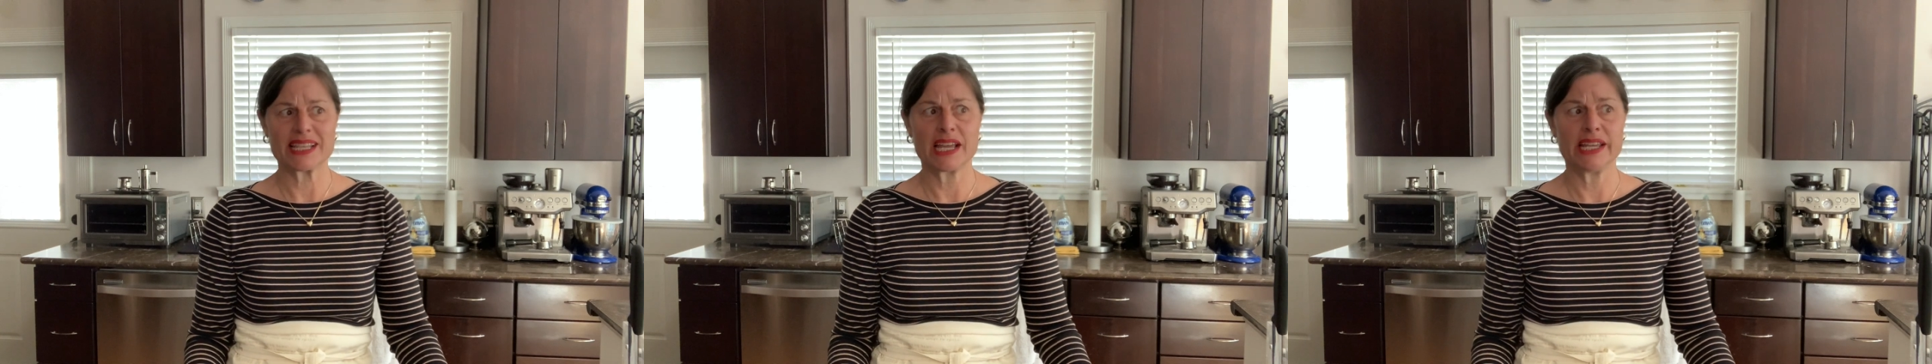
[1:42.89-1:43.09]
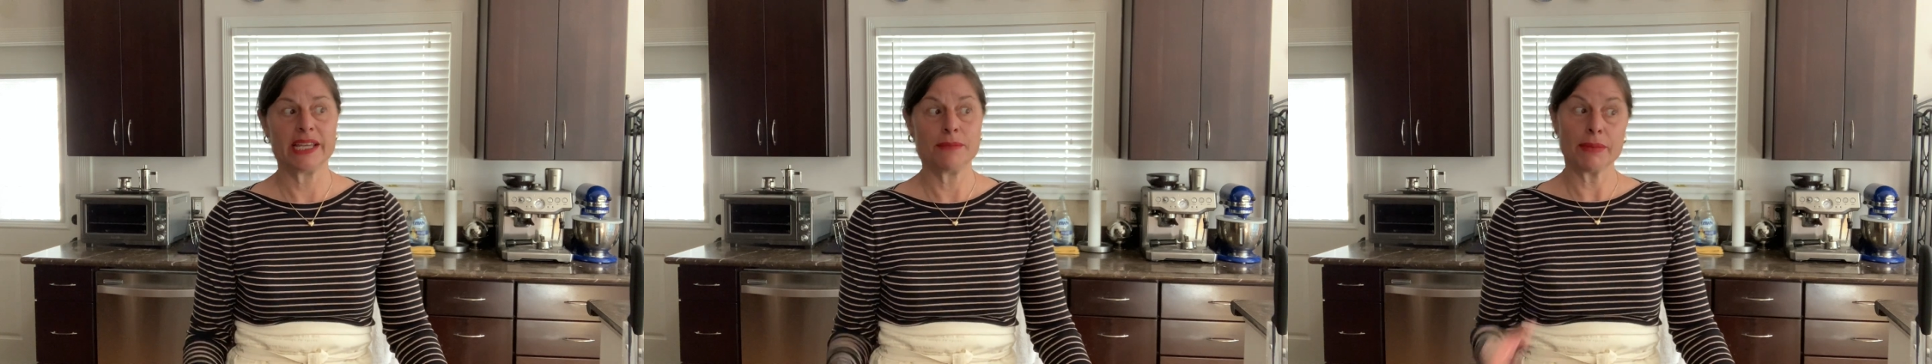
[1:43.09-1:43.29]

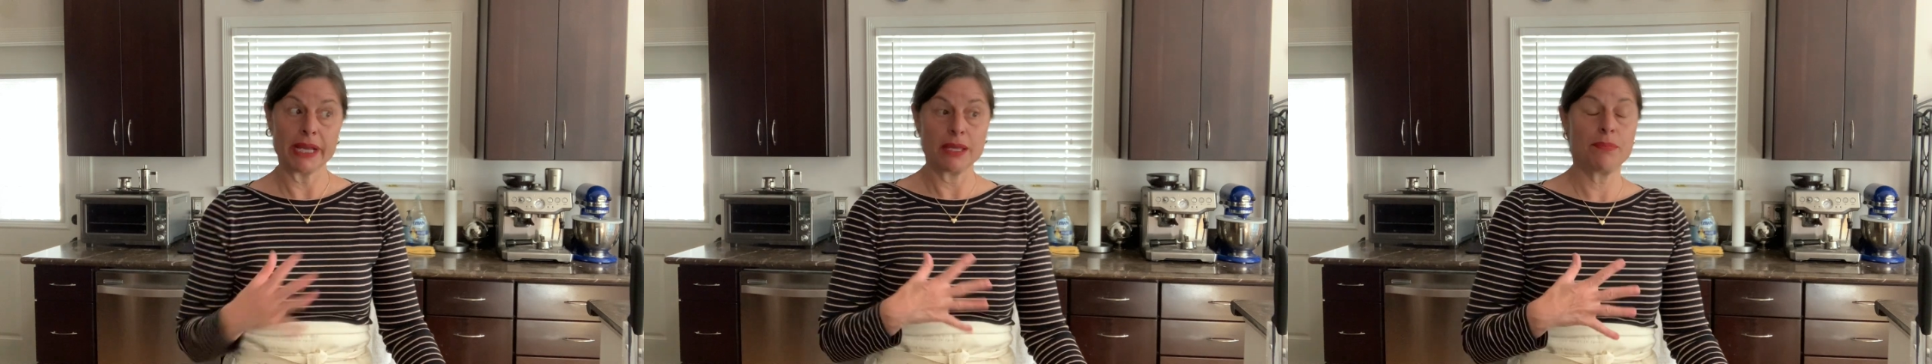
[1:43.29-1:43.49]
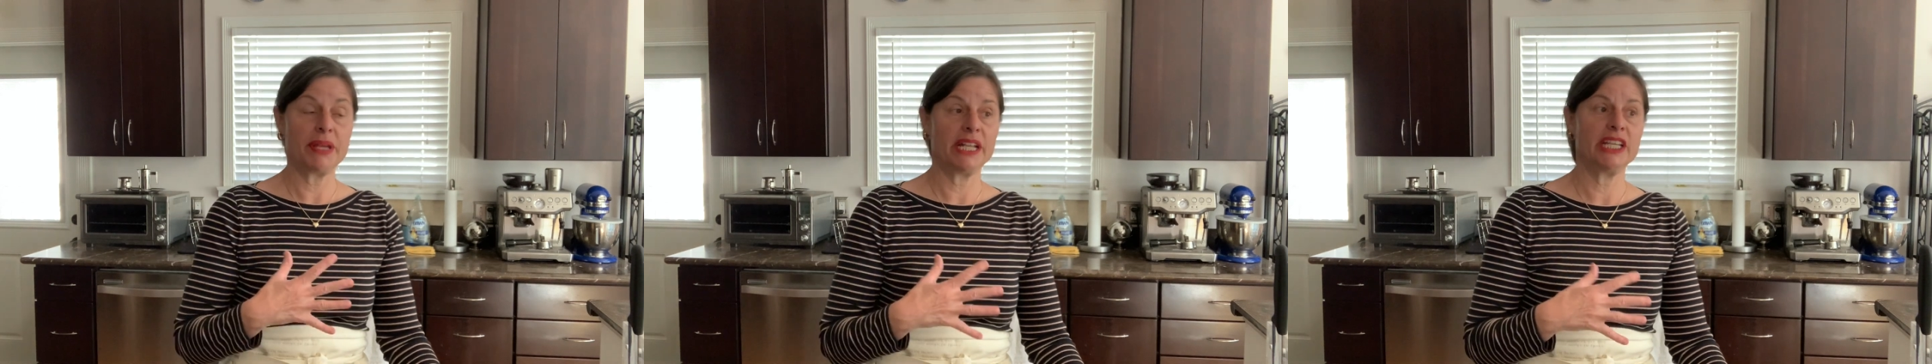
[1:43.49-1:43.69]
in my
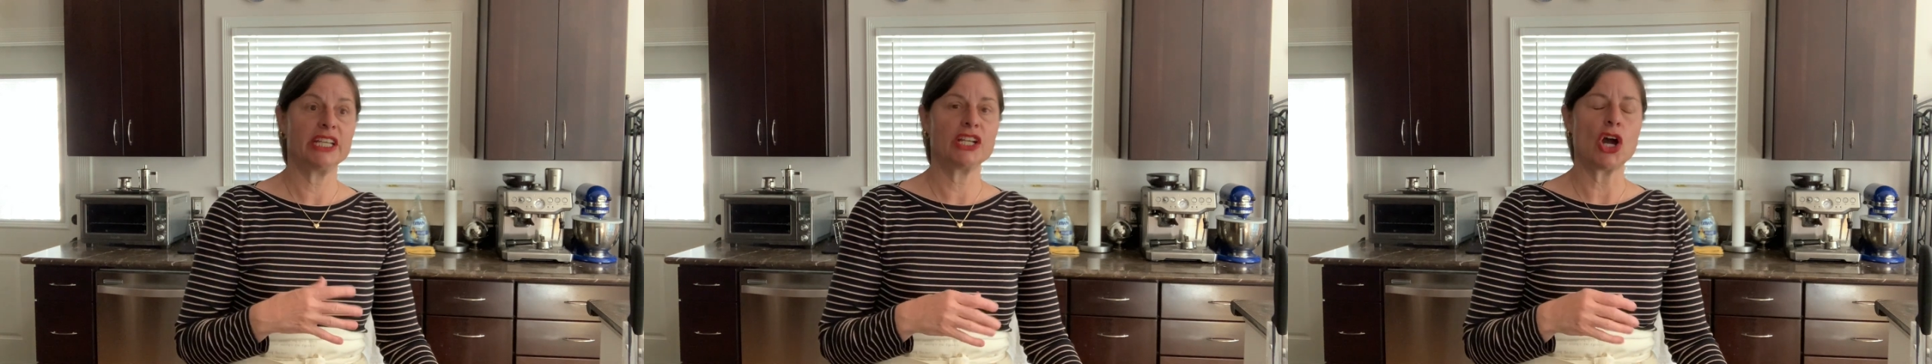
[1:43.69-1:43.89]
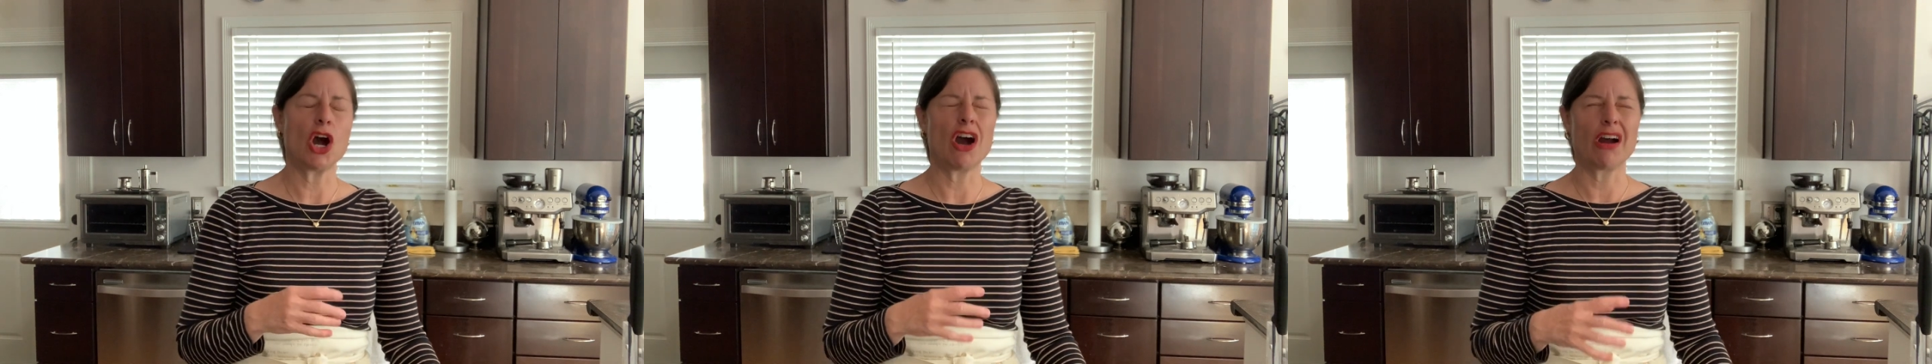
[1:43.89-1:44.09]
opinion,
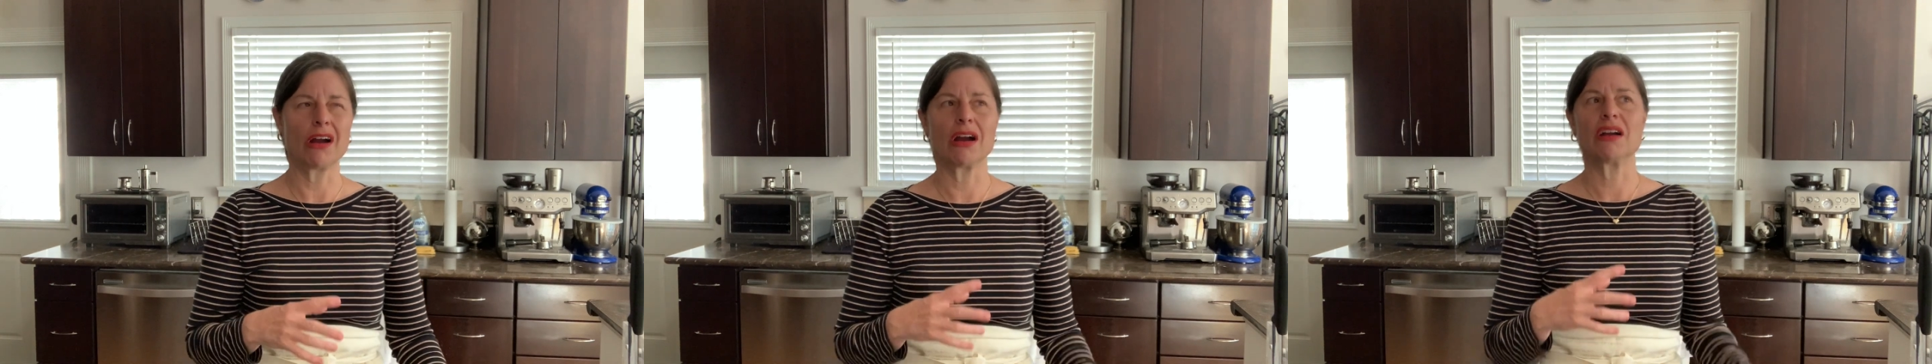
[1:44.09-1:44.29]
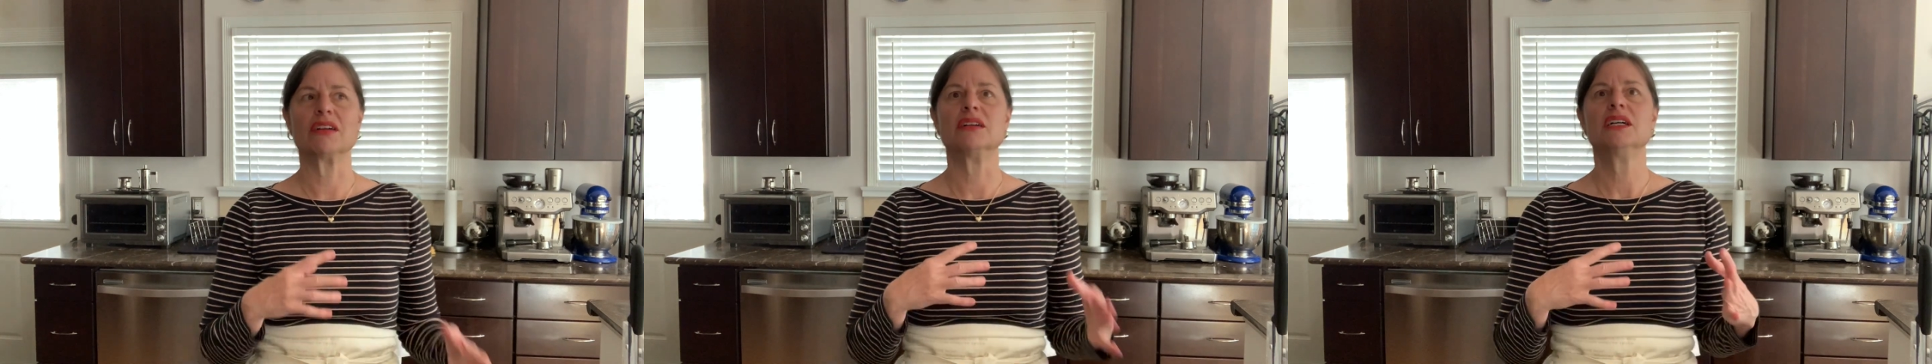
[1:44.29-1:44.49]

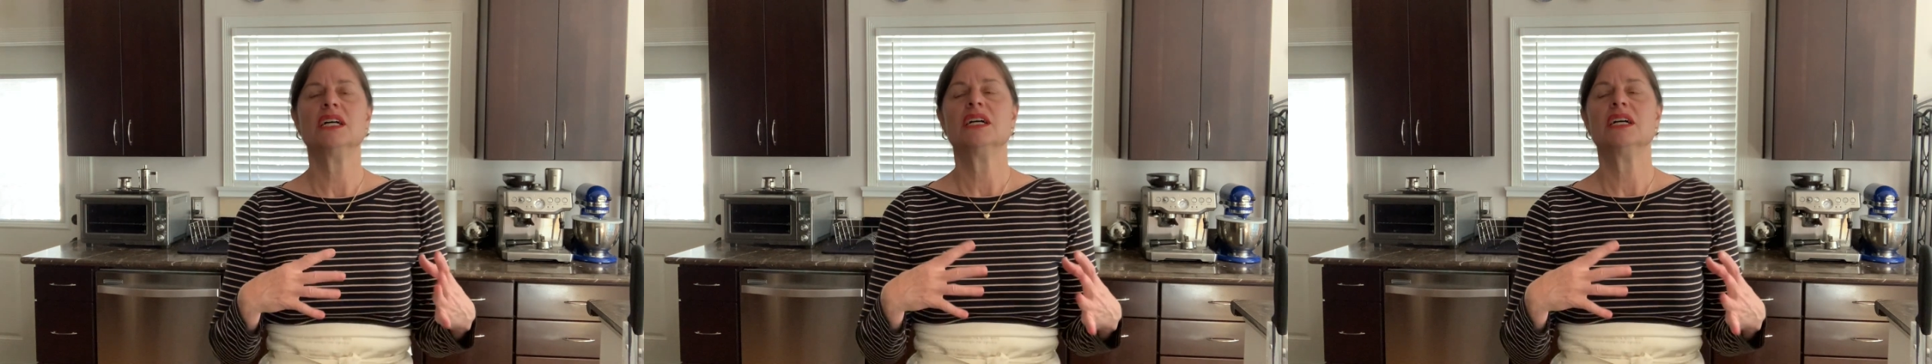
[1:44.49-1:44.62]
are